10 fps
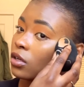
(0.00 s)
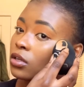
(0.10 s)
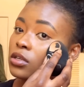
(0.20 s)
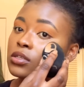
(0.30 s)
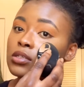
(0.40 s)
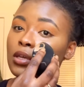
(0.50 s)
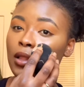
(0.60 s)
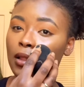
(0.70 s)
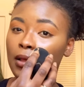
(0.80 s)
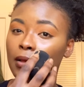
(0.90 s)

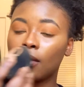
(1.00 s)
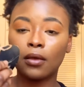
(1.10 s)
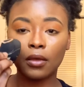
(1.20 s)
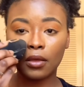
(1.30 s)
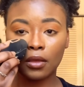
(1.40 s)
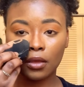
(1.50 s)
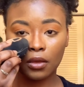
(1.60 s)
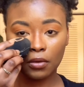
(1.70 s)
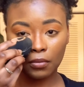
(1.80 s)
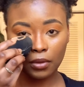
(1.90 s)
concealer
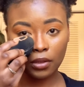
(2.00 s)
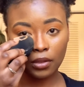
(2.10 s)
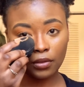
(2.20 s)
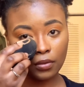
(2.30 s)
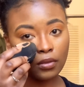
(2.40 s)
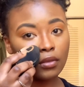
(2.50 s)
with